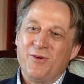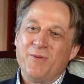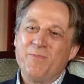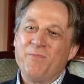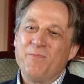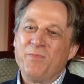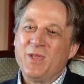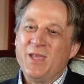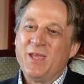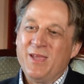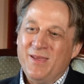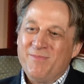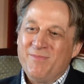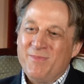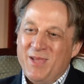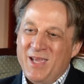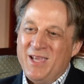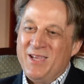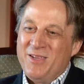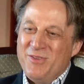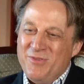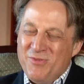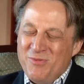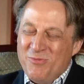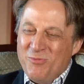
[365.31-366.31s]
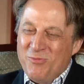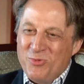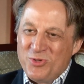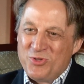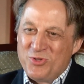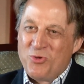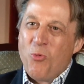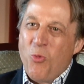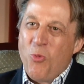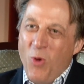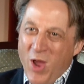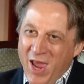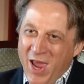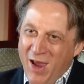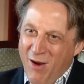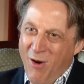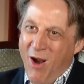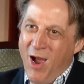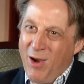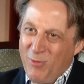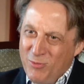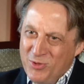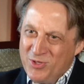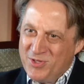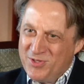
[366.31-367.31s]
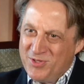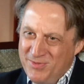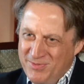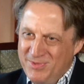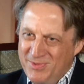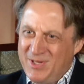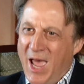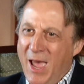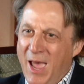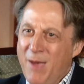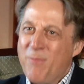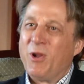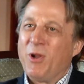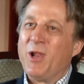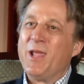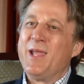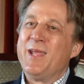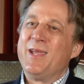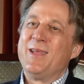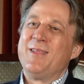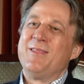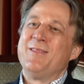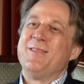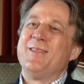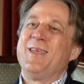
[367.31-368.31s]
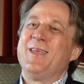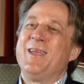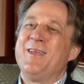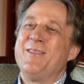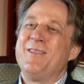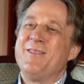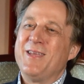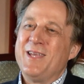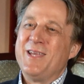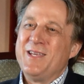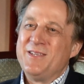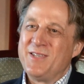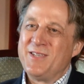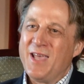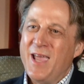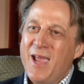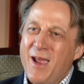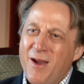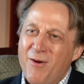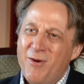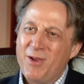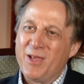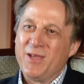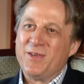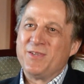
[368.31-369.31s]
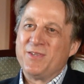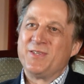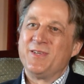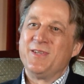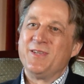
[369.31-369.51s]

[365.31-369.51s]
and he was aware I was dabbling in these areas,